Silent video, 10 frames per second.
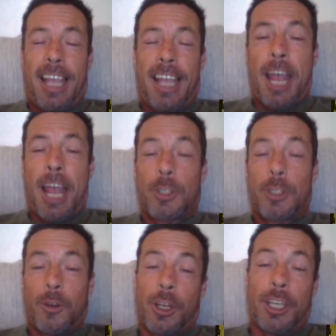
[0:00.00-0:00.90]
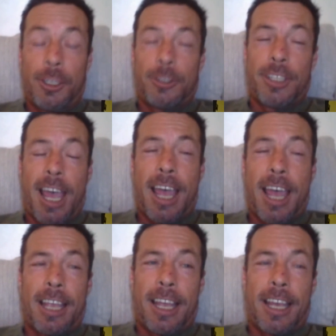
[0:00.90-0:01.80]
and was going to use
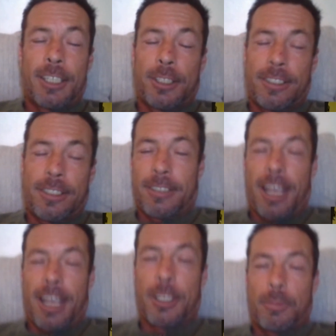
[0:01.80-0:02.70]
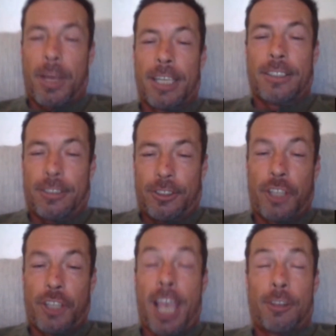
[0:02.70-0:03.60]
that as my
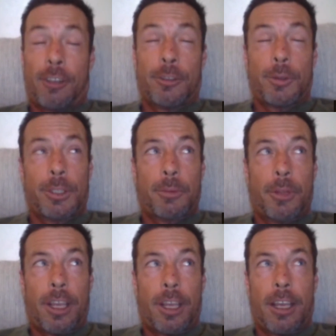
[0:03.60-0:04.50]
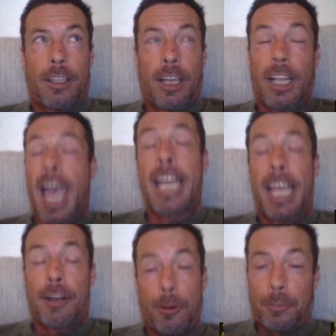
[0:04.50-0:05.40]
channel was the
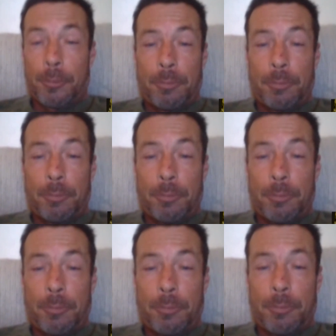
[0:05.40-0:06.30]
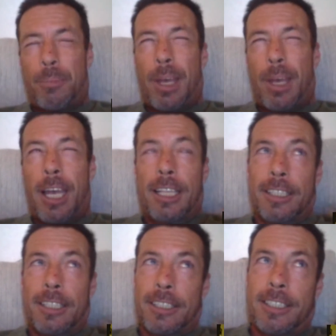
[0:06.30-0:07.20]
Gladiator, but
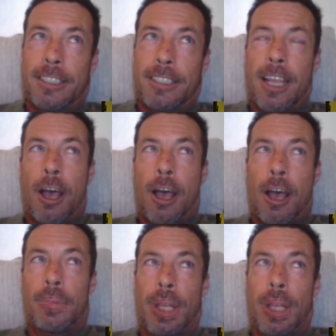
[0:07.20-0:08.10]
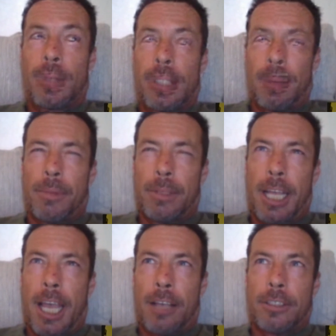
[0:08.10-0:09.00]
There was somebody
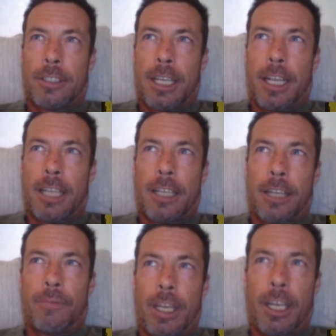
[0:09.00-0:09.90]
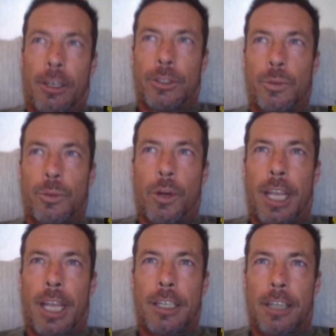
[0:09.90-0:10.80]
else that had done videos where
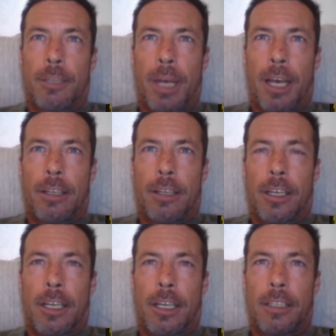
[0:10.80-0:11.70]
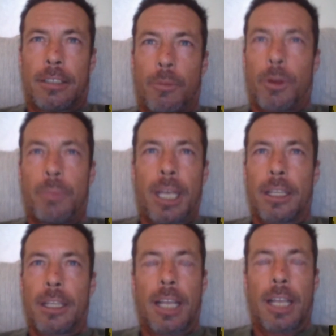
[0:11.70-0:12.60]
they talked about someone
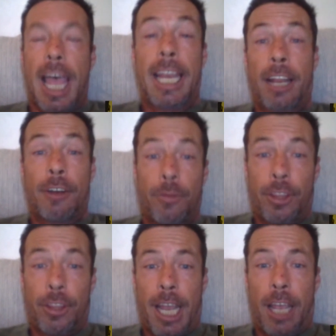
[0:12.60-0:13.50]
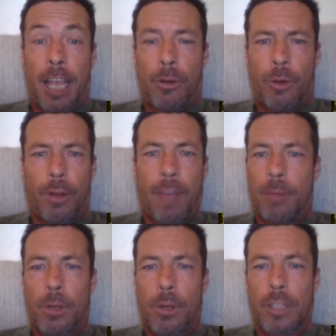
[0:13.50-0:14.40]
being the gladiator for the day who had
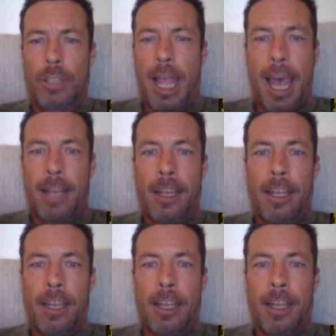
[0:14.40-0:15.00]
found most clad,